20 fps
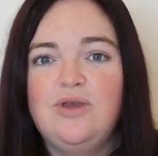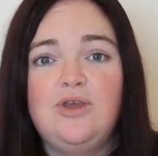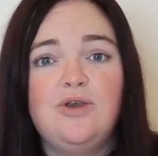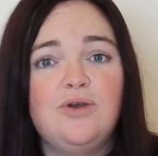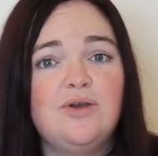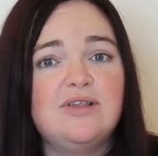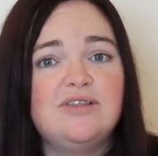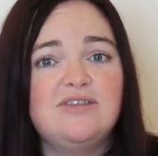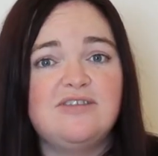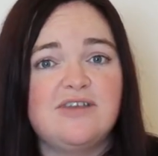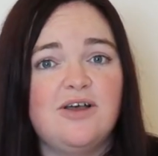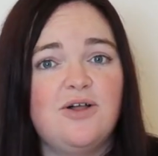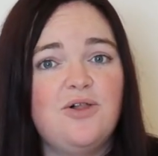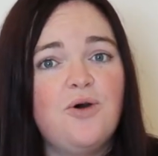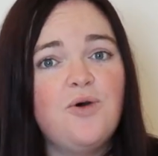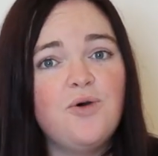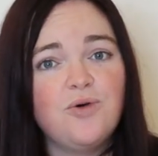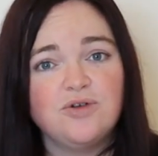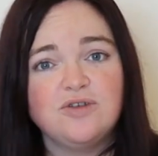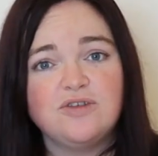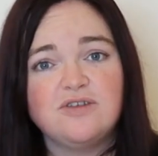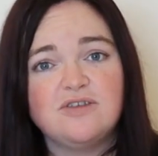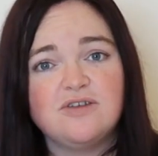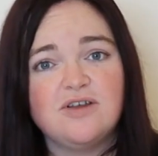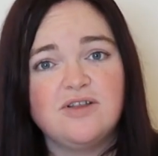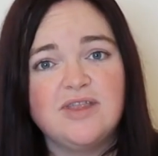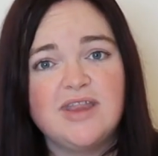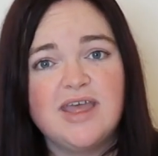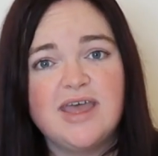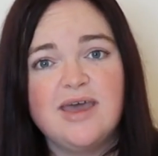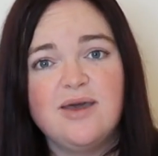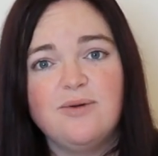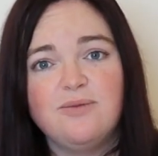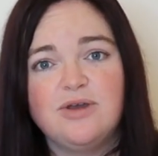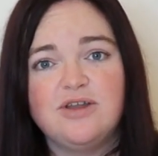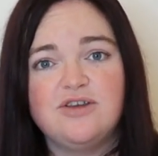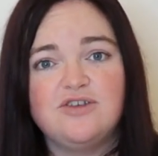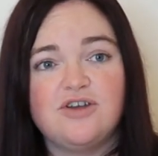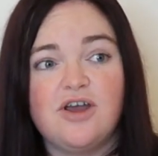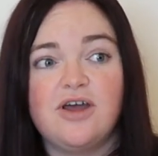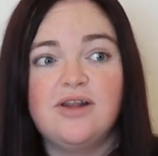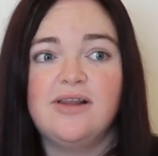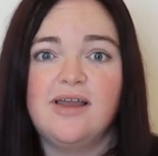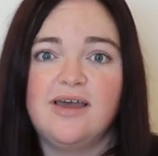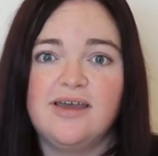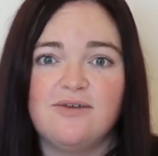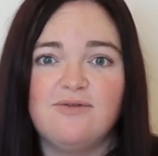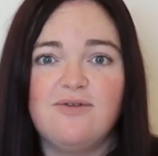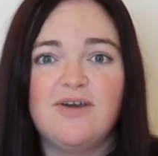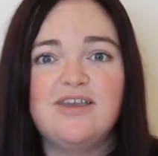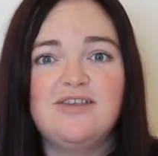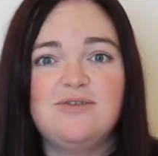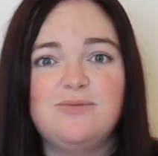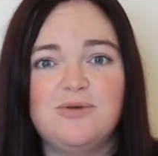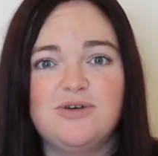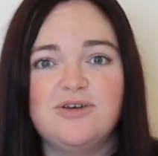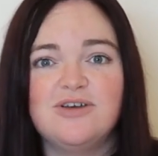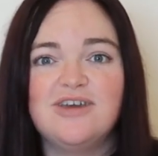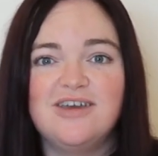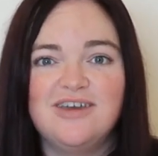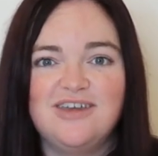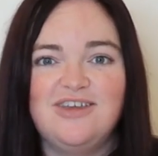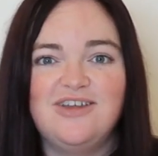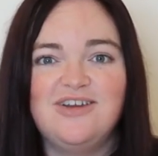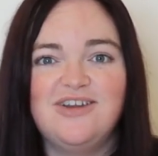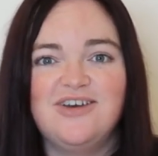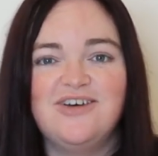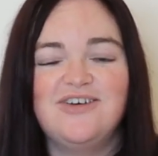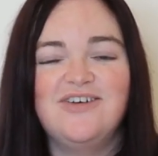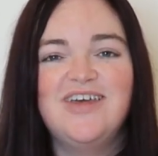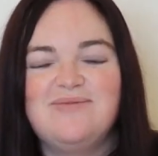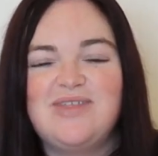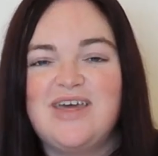You can sell horses on there, which unlike Facebook, you know,